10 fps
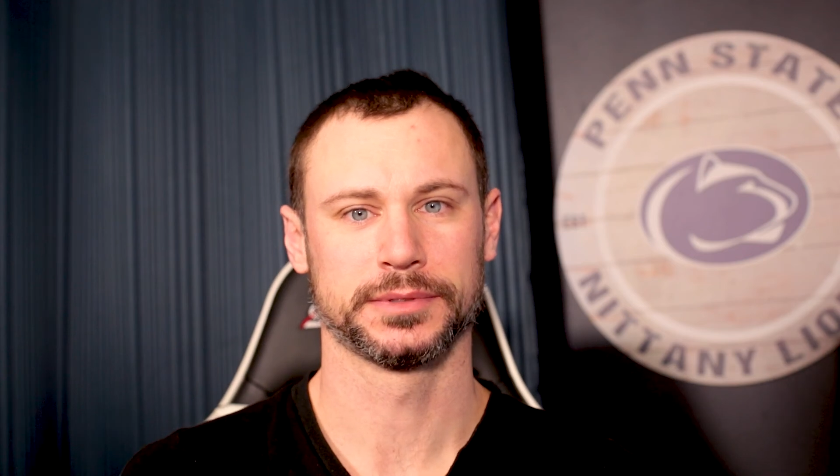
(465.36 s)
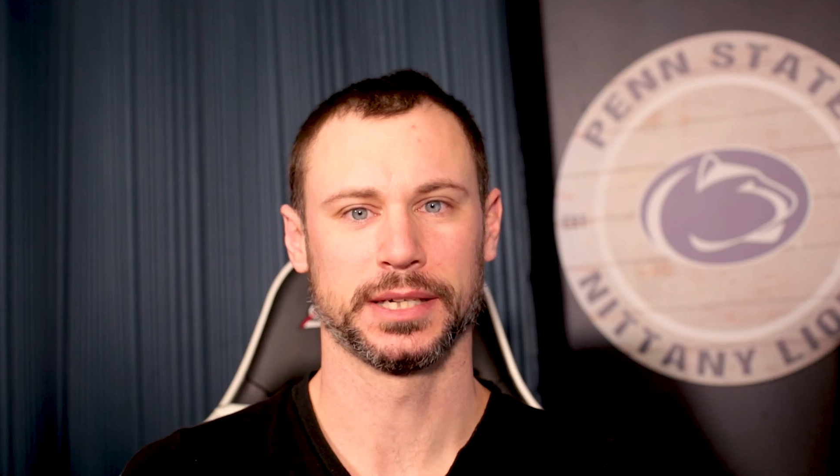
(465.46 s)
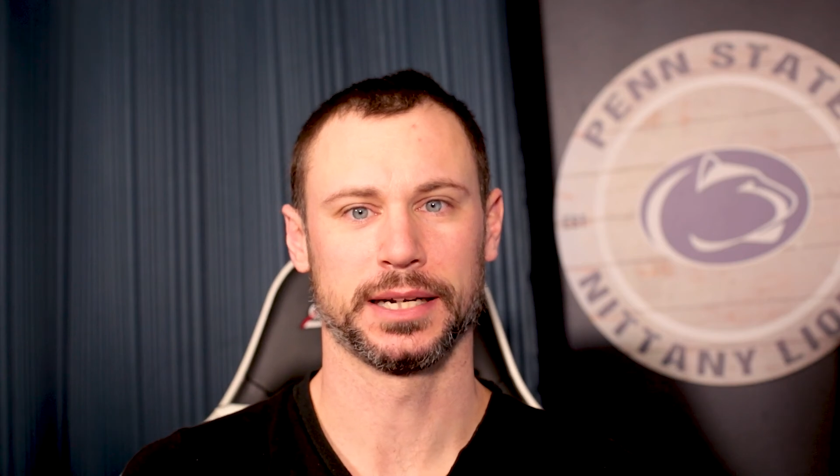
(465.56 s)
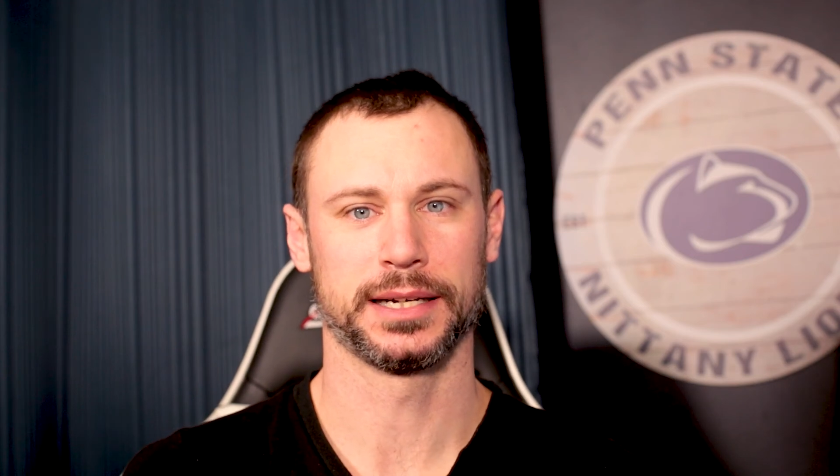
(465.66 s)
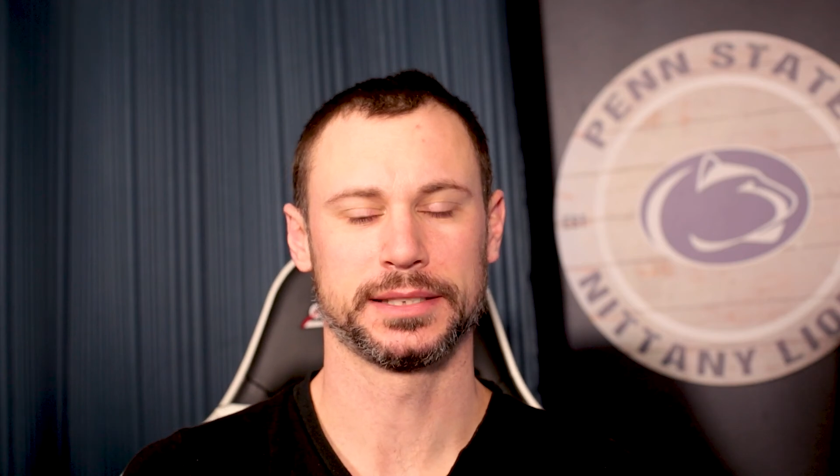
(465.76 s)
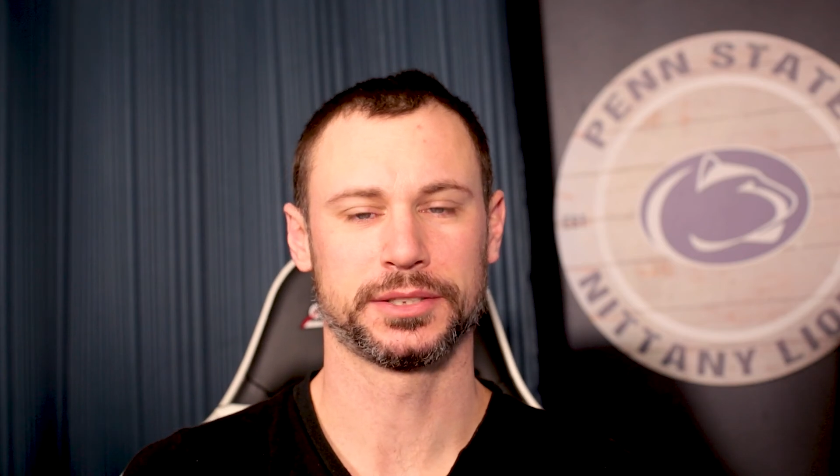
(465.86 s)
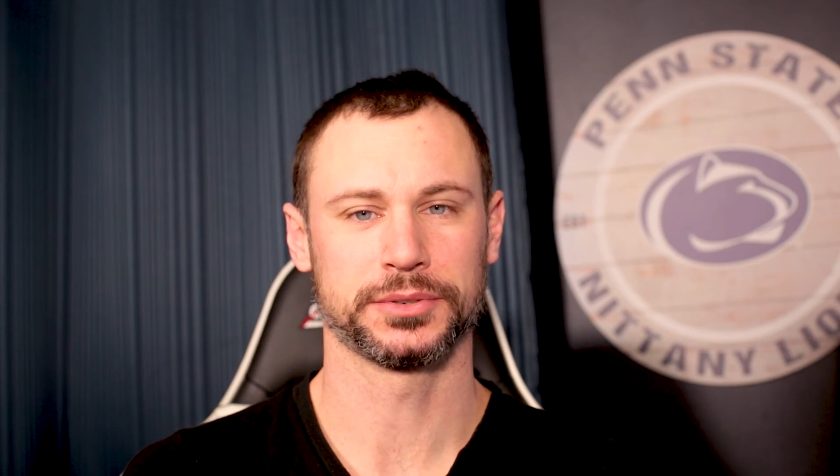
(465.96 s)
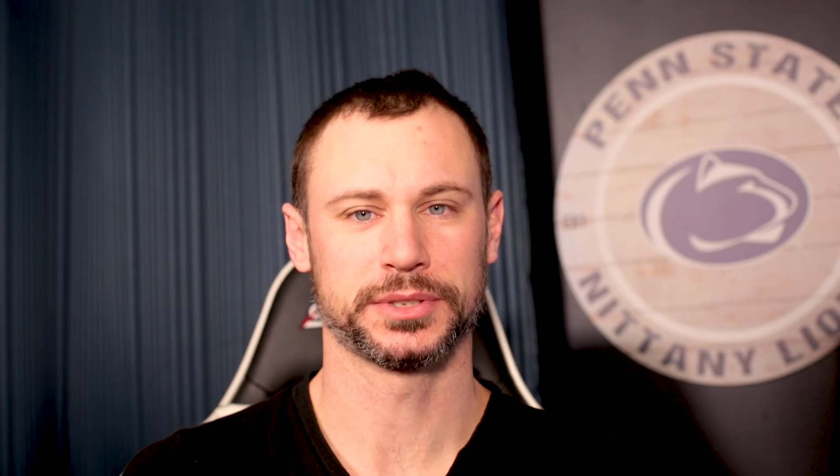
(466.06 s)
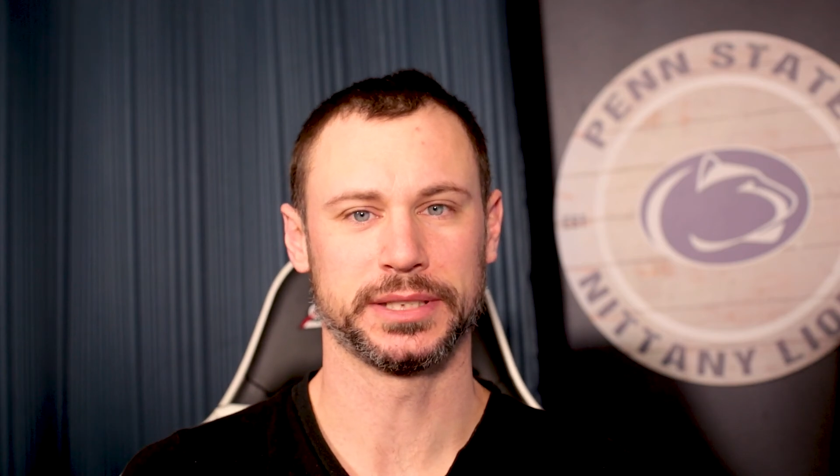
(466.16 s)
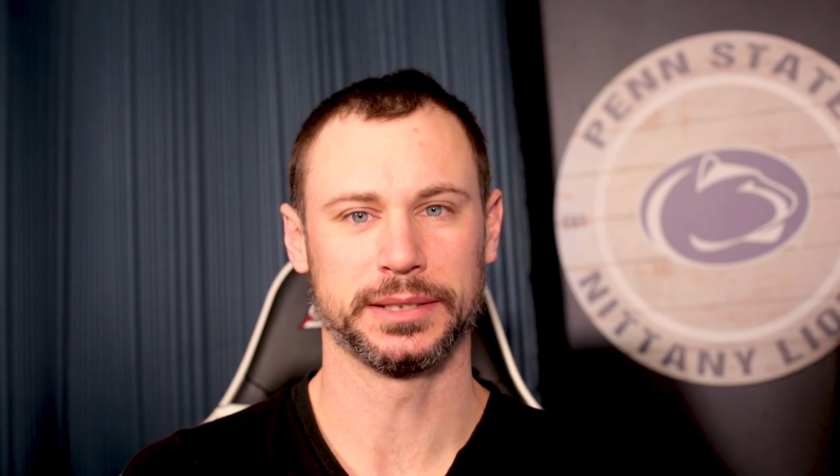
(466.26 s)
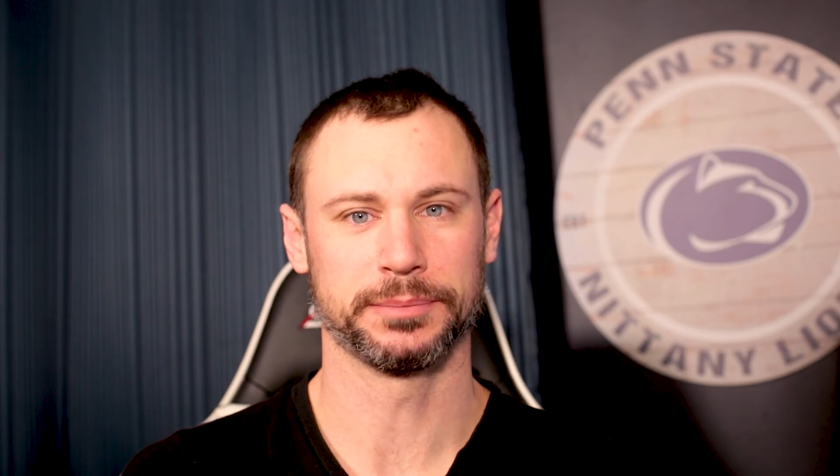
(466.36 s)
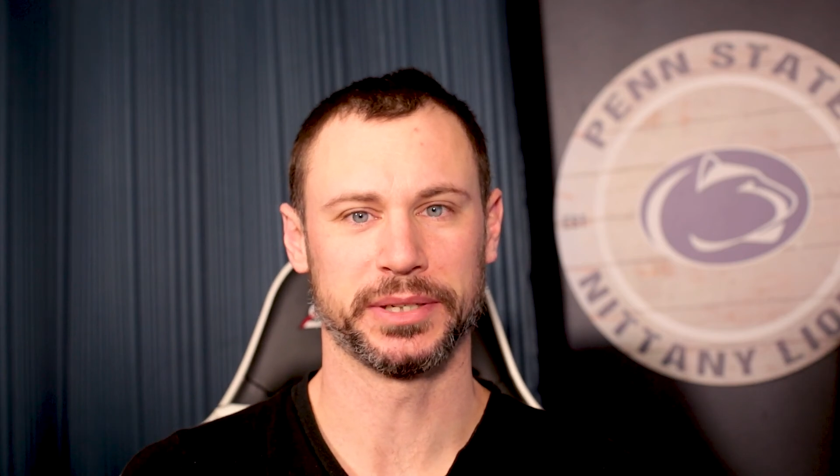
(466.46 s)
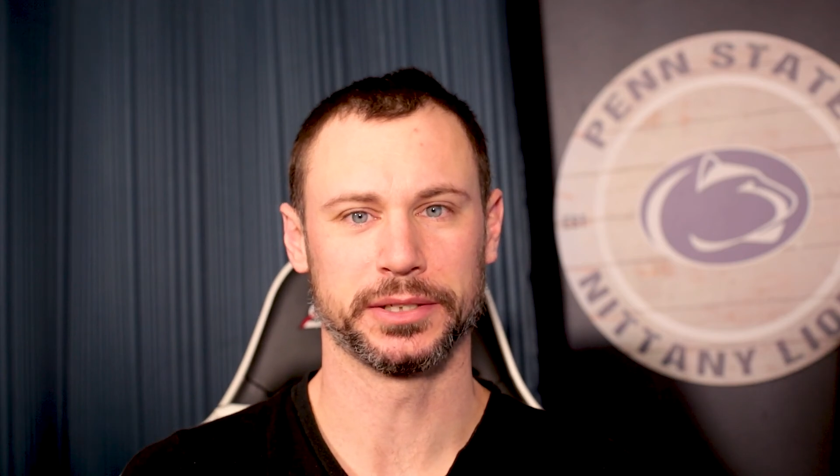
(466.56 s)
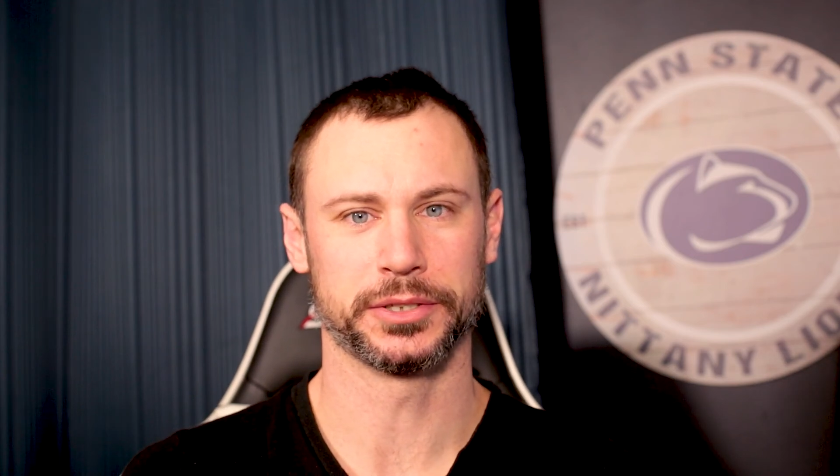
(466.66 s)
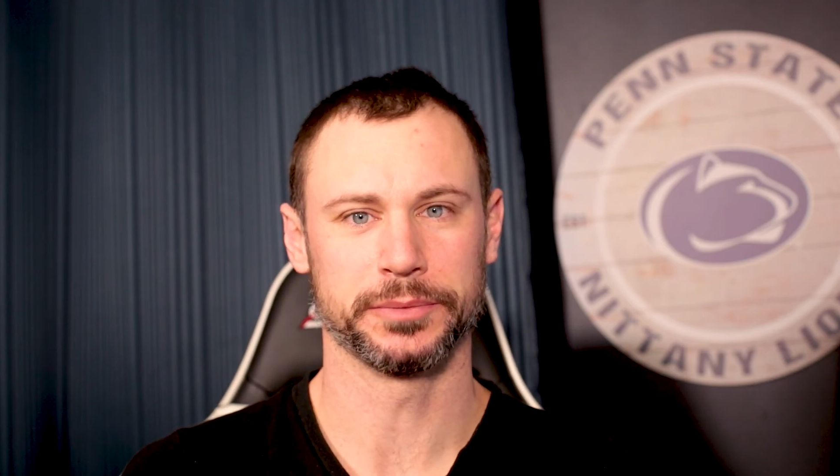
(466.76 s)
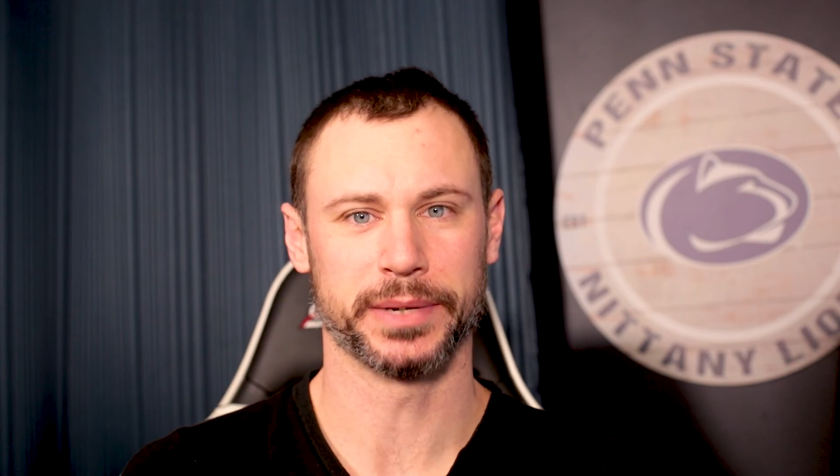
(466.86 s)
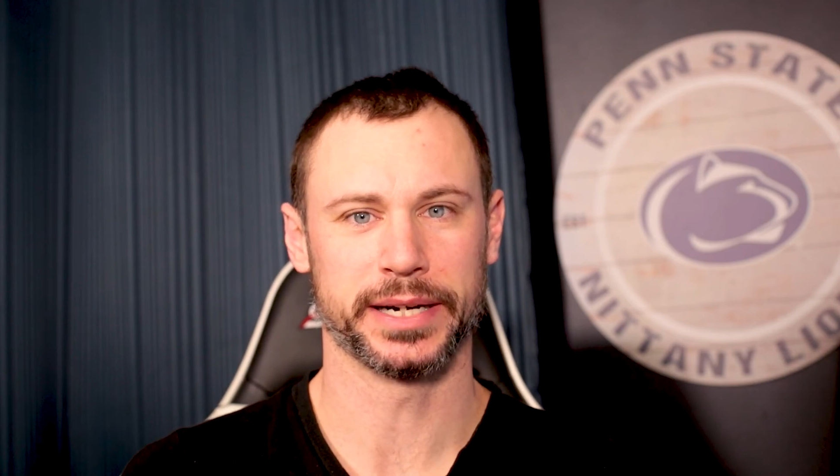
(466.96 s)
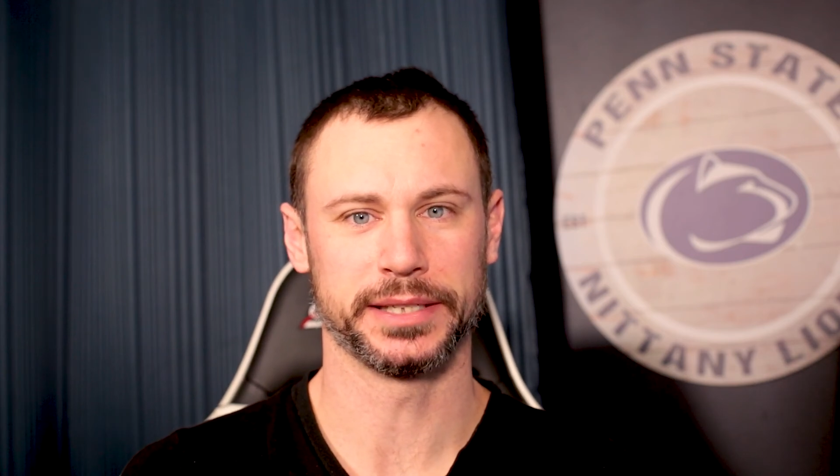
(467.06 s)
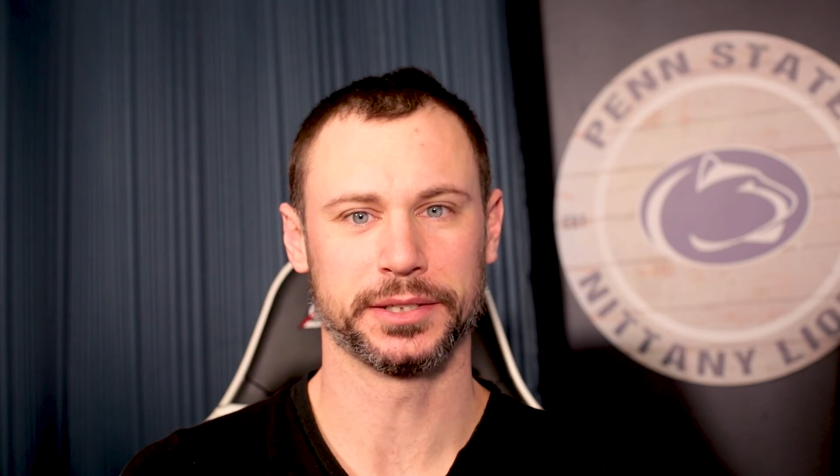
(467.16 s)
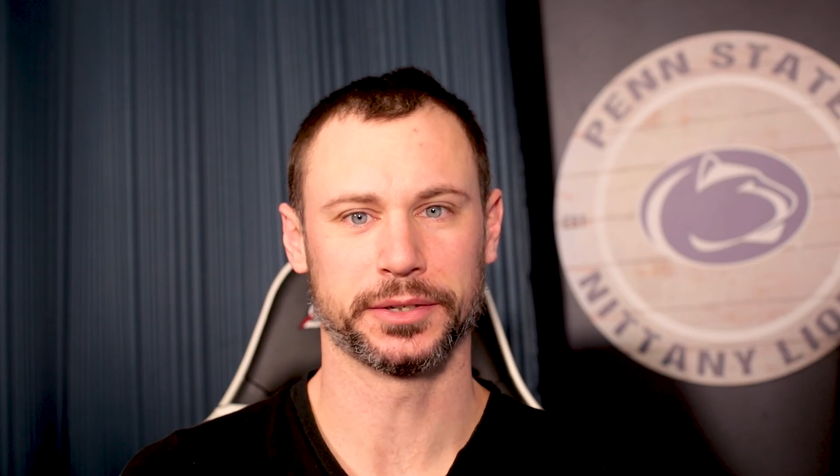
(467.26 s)
I just don't see it being a good
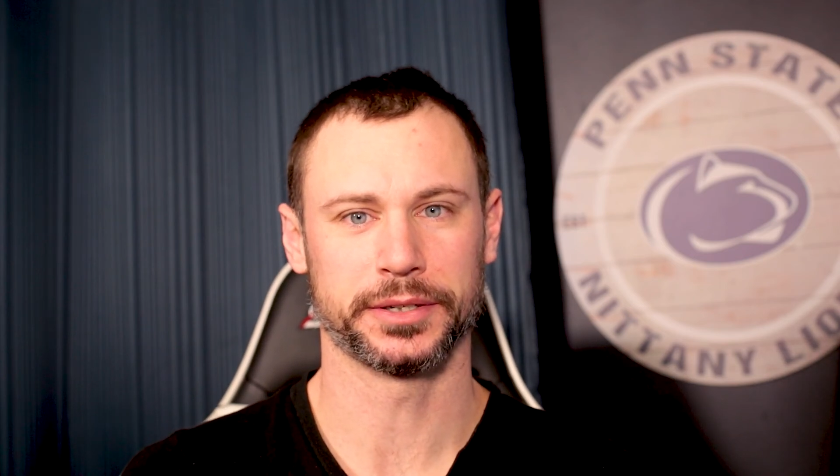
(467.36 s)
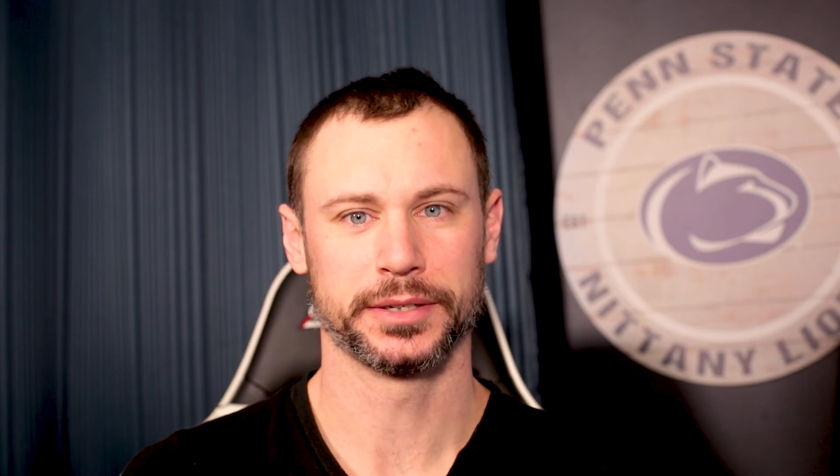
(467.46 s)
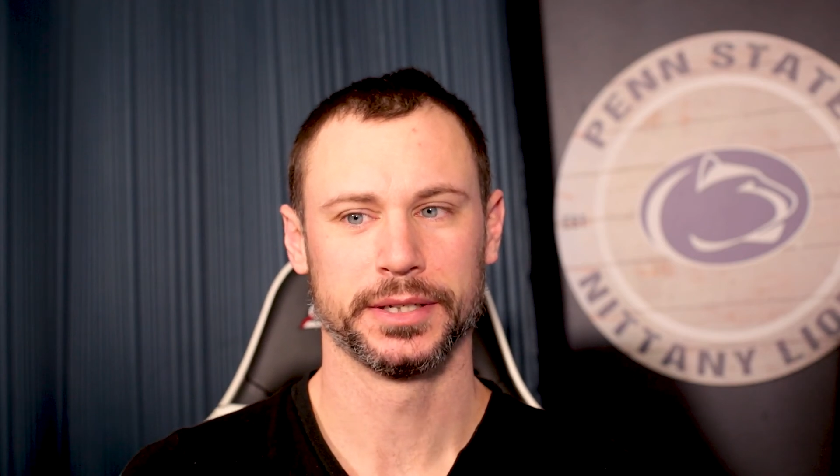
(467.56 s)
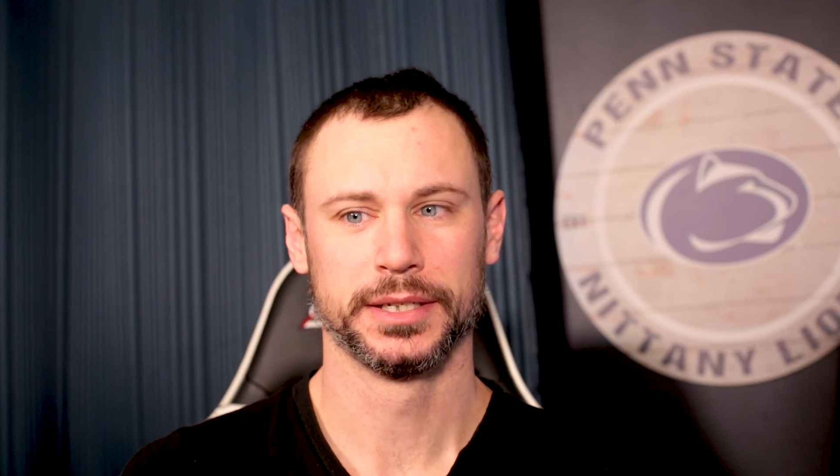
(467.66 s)
mining card.